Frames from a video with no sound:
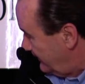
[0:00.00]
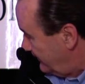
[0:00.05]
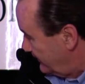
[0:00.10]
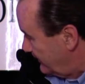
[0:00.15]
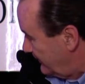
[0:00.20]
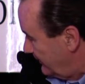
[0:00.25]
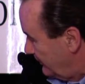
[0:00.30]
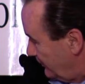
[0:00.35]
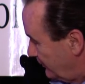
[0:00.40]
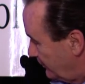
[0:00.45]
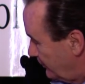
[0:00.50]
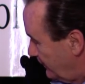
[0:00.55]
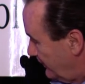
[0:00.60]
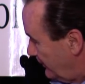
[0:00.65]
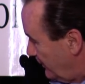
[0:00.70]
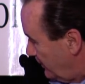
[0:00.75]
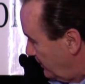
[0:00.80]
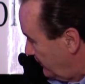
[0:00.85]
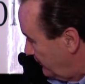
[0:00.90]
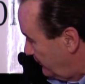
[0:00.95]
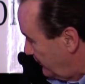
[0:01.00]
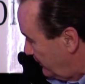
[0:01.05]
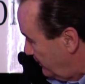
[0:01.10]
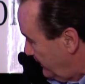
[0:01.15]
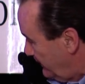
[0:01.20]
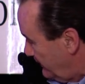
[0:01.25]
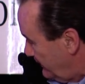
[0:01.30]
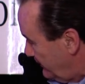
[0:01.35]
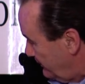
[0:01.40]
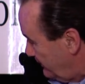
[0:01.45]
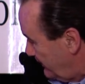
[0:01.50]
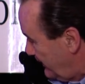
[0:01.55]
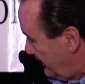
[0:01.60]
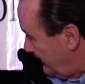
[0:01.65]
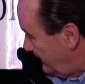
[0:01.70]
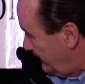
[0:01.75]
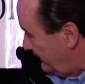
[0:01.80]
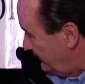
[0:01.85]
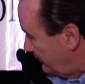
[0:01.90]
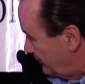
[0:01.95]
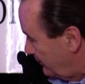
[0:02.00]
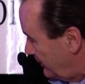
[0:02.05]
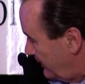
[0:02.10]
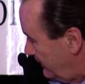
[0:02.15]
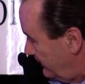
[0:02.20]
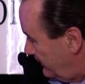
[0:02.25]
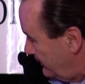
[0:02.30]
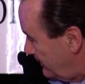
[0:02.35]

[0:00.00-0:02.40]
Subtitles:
to get Ukraine open for business and integrated